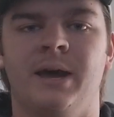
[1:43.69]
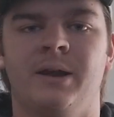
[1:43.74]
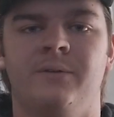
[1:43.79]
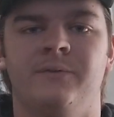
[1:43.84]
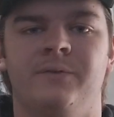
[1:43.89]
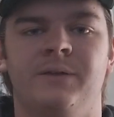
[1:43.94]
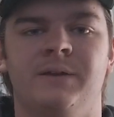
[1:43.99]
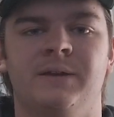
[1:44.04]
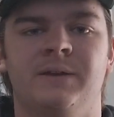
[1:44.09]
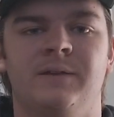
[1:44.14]
out
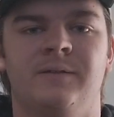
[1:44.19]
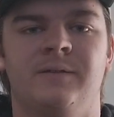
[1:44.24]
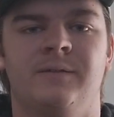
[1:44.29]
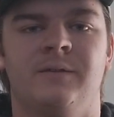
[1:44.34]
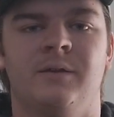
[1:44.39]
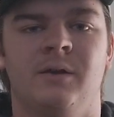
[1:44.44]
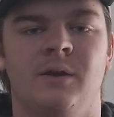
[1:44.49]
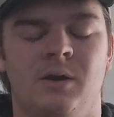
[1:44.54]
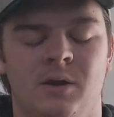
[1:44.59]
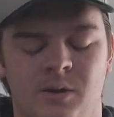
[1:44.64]
of this,
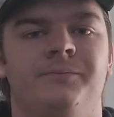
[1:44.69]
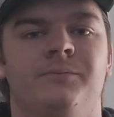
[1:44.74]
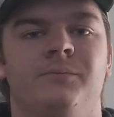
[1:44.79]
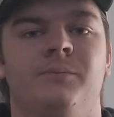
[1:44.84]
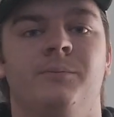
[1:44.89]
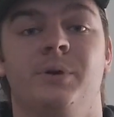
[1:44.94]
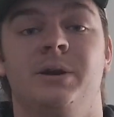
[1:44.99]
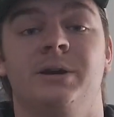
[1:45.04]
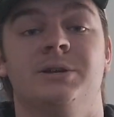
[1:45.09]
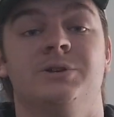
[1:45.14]

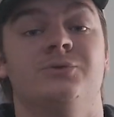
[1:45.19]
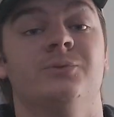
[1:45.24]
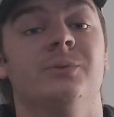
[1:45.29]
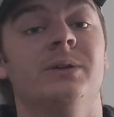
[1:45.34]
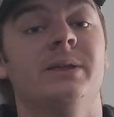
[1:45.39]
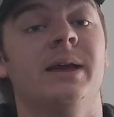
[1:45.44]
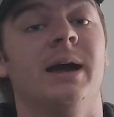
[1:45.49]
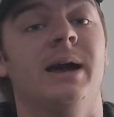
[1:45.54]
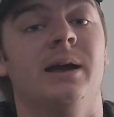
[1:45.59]
but it is really